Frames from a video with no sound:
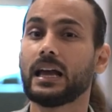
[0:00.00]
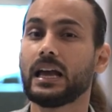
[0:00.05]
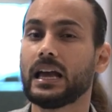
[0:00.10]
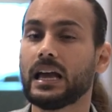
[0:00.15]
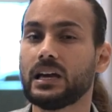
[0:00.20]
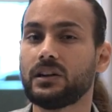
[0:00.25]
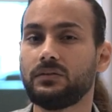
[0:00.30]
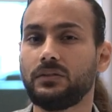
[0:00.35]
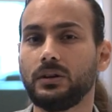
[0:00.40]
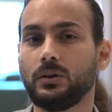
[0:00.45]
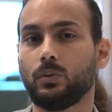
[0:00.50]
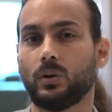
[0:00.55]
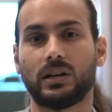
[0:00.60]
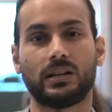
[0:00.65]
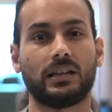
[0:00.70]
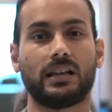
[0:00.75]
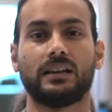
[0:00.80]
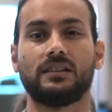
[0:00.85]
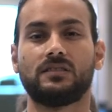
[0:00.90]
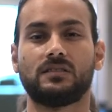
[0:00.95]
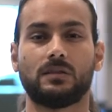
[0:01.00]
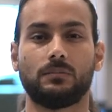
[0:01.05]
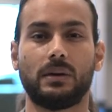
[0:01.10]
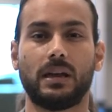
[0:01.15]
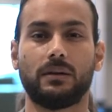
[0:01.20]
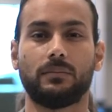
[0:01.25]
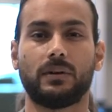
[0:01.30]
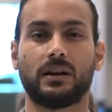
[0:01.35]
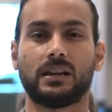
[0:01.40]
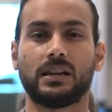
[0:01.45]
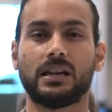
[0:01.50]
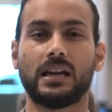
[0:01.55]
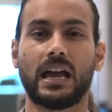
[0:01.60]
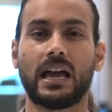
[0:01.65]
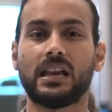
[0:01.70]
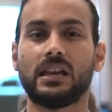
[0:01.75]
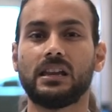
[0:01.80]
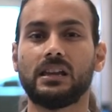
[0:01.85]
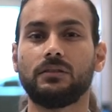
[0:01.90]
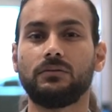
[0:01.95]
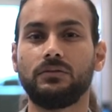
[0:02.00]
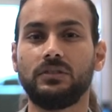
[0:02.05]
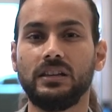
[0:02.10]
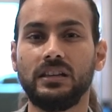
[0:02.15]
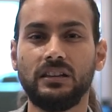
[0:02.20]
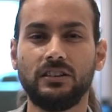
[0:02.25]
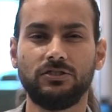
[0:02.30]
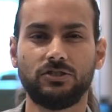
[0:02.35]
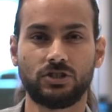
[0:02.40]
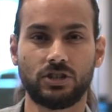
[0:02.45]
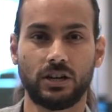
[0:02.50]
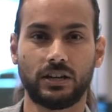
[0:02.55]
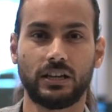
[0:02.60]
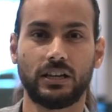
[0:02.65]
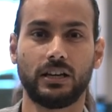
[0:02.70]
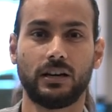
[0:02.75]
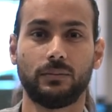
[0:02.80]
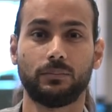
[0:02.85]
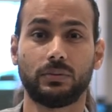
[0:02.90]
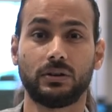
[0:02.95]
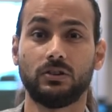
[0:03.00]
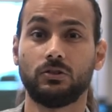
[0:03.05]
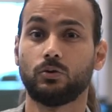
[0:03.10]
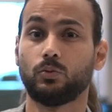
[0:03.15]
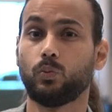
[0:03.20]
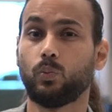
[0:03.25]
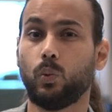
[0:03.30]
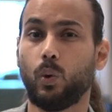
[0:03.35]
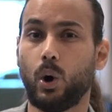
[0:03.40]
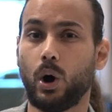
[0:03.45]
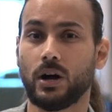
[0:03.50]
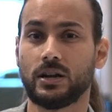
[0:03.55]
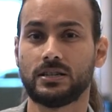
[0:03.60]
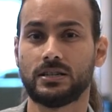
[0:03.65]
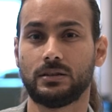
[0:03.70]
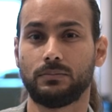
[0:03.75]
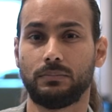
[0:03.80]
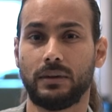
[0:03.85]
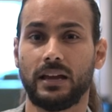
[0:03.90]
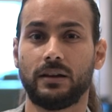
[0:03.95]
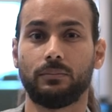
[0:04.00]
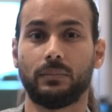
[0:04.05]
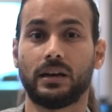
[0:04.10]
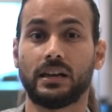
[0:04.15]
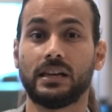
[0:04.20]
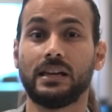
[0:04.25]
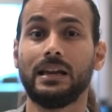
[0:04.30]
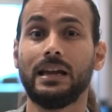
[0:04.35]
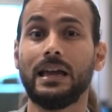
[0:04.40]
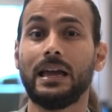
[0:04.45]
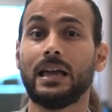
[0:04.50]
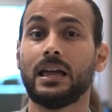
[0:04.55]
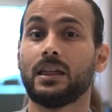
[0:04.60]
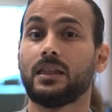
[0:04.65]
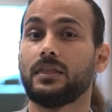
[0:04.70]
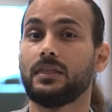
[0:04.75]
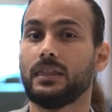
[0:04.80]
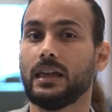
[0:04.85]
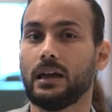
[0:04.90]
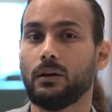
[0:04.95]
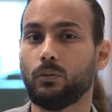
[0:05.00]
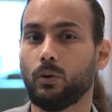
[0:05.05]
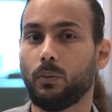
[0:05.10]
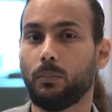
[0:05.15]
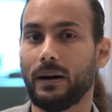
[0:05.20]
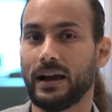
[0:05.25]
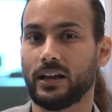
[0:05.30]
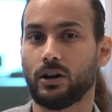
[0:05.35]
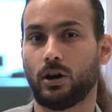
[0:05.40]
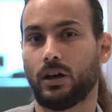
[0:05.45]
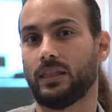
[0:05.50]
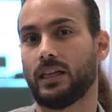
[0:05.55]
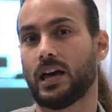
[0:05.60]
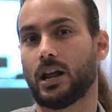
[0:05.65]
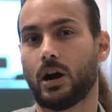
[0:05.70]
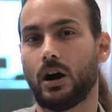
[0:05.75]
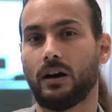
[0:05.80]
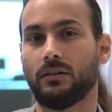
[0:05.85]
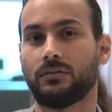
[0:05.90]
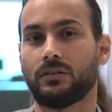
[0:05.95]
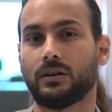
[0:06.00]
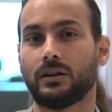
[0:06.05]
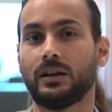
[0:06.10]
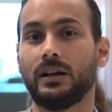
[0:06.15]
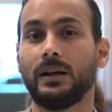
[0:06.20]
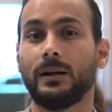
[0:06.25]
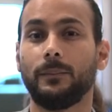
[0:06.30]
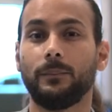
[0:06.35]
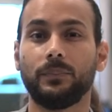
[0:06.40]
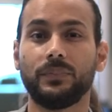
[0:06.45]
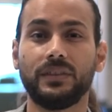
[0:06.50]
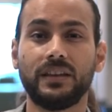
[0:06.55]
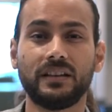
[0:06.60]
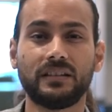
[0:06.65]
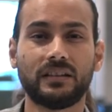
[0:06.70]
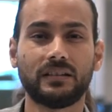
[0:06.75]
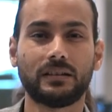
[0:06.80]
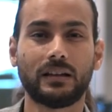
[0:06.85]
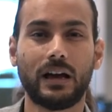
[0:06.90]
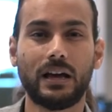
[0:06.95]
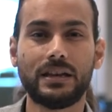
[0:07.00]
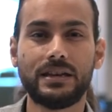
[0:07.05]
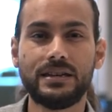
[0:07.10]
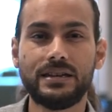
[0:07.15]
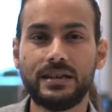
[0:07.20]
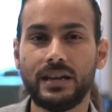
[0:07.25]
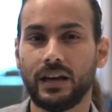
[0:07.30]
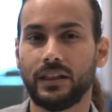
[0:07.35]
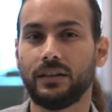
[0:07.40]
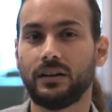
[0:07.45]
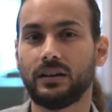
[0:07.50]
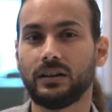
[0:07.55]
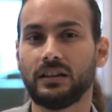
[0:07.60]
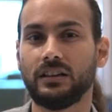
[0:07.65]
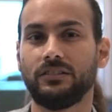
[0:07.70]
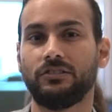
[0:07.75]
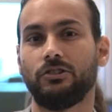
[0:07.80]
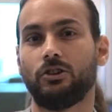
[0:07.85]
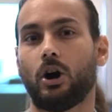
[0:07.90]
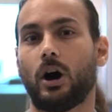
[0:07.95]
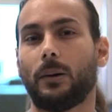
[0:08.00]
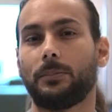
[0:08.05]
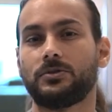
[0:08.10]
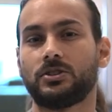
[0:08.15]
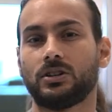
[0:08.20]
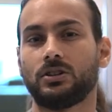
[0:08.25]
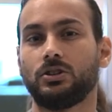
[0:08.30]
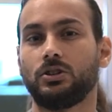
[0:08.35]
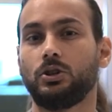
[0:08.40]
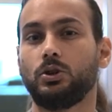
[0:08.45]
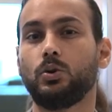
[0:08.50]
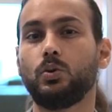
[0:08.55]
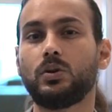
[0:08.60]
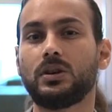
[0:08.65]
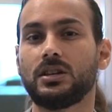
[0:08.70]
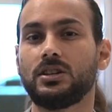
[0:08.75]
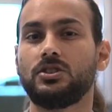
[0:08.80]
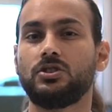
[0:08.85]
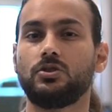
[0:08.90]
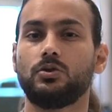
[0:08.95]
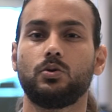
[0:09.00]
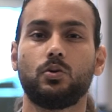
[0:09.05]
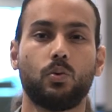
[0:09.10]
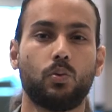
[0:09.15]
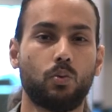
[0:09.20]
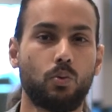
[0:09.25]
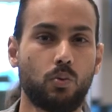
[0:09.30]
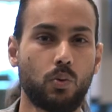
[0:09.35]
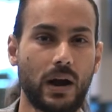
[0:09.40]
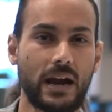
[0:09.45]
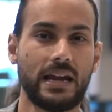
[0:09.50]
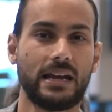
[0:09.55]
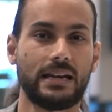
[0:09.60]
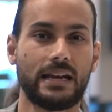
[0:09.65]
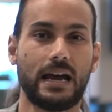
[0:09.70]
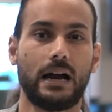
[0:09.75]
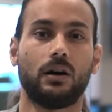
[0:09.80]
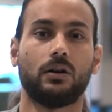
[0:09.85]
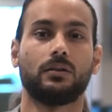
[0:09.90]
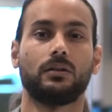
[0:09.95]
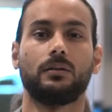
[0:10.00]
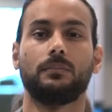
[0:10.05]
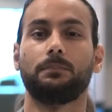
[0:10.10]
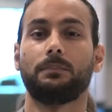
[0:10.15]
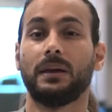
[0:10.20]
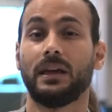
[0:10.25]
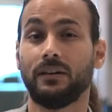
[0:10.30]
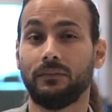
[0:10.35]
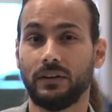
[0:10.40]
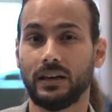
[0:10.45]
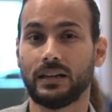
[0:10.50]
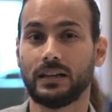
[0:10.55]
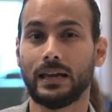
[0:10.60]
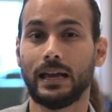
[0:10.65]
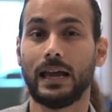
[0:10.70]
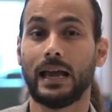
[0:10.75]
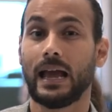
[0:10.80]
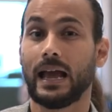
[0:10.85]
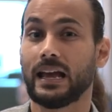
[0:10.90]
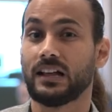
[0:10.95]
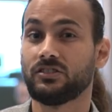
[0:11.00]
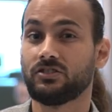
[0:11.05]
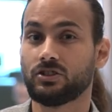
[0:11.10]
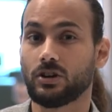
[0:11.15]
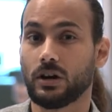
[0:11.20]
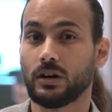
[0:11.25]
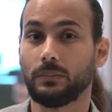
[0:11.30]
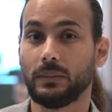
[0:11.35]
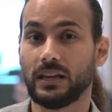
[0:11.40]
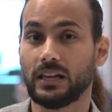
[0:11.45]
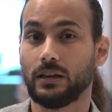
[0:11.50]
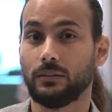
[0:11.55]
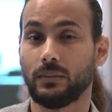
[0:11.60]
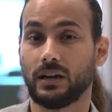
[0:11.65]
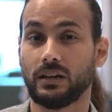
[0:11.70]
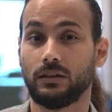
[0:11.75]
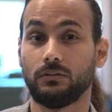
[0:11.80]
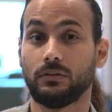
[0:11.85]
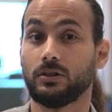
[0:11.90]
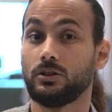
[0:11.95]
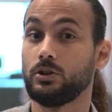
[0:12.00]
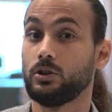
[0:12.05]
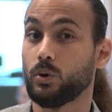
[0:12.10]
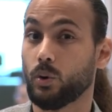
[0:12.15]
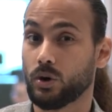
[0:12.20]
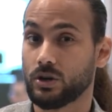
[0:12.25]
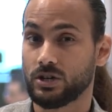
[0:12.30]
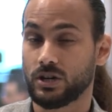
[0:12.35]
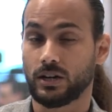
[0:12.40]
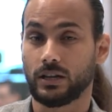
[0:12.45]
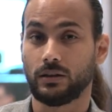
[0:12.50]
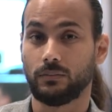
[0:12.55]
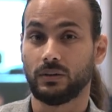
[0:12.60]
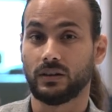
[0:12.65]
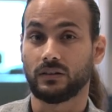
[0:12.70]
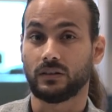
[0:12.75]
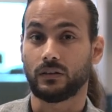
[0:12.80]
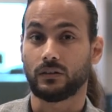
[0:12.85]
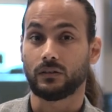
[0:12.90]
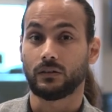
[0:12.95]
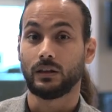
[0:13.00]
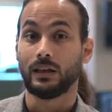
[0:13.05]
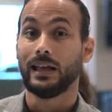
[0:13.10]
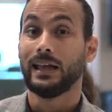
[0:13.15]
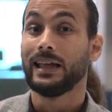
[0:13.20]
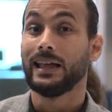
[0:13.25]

Everyone likes to make money, and if these trucking companies want to make money, they will bite on that offer. This is another easy option you can do right now to pivot and start making money with your trucking business.